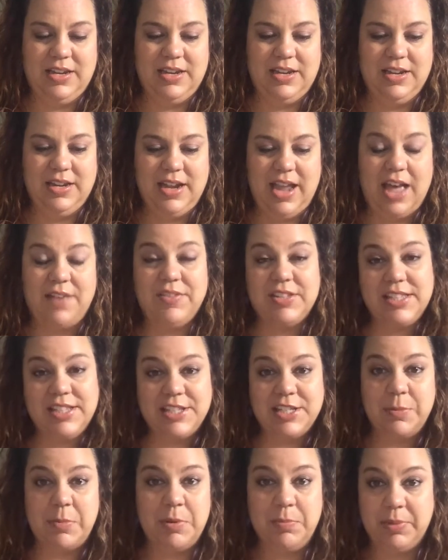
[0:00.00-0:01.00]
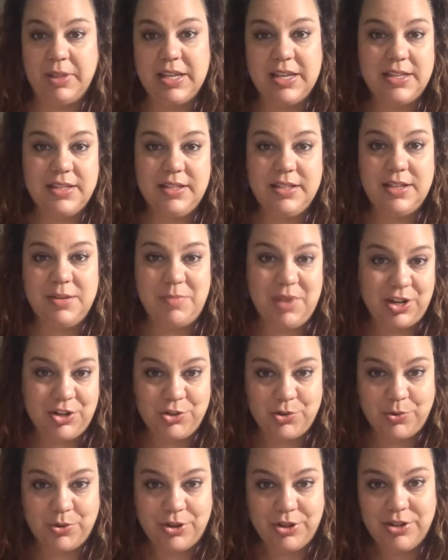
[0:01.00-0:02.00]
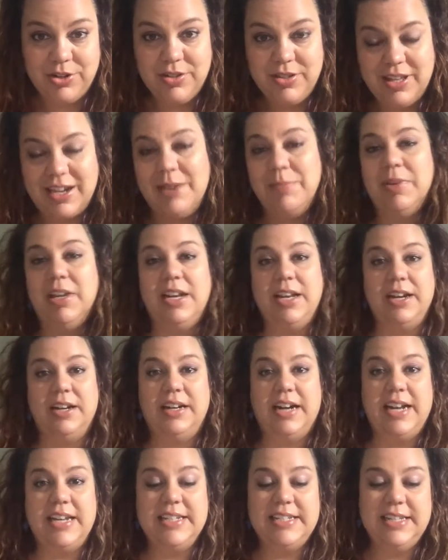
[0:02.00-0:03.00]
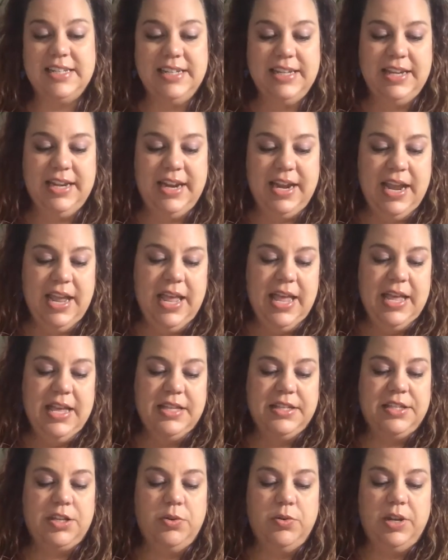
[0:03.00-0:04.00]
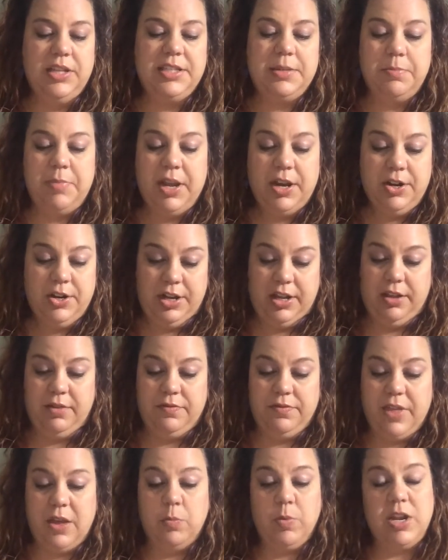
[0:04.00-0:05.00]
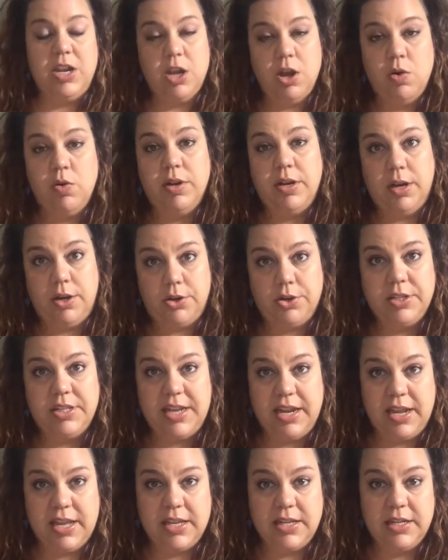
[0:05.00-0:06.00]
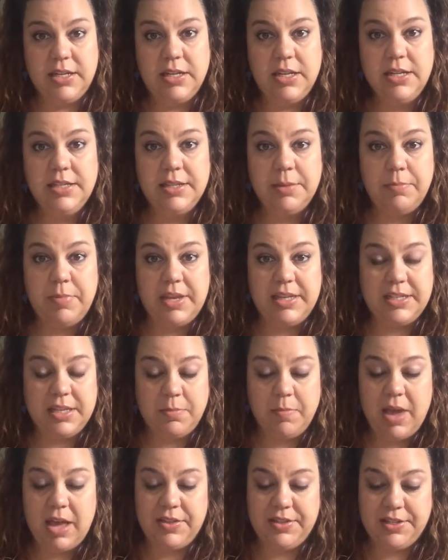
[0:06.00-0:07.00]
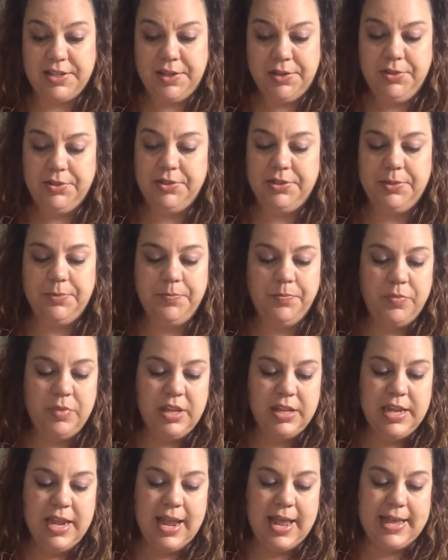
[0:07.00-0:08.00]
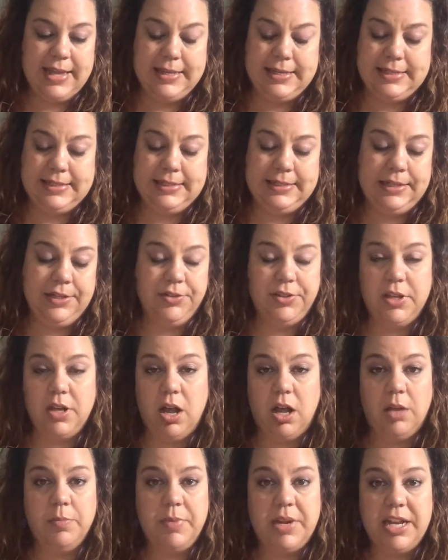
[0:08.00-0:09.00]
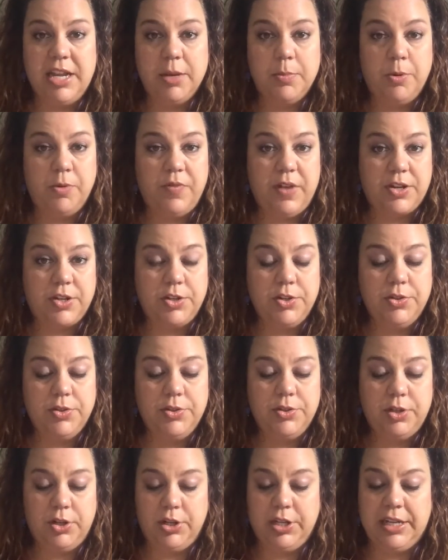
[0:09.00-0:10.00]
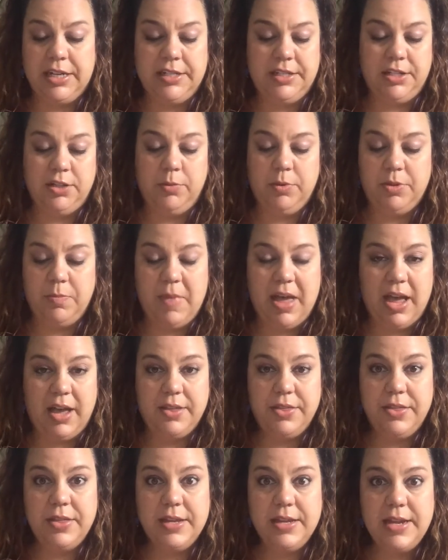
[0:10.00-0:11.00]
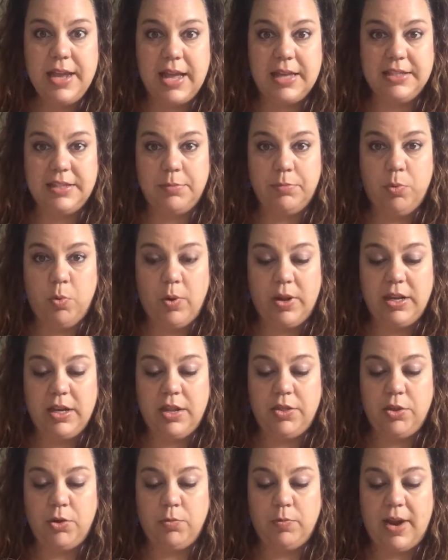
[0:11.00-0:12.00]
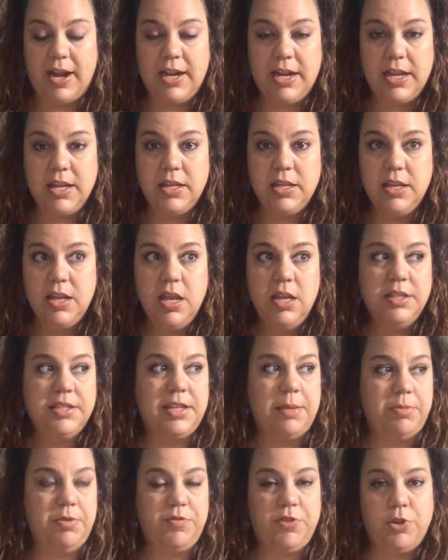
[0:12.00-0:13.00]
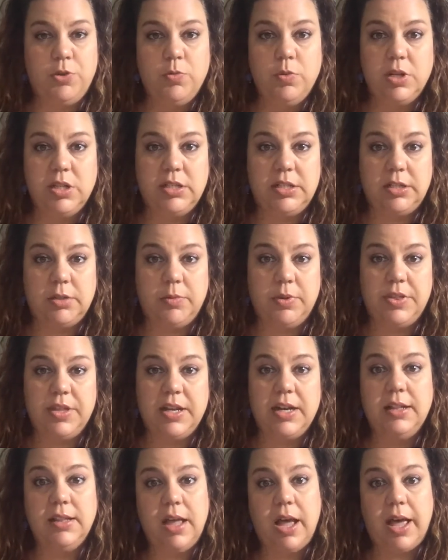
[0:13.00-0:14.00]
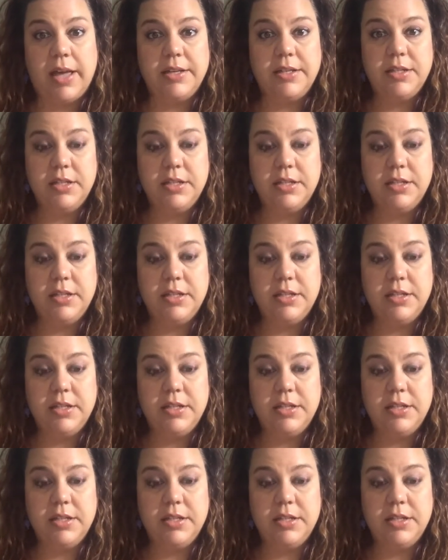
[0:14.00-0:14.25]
have a system in place to make sure that I'm getting it right. So it's imperative that we know and understand some basic math skills. Nearly all media professionals are going to deal with math at some point in their writing. Some of you will deal with it a lot.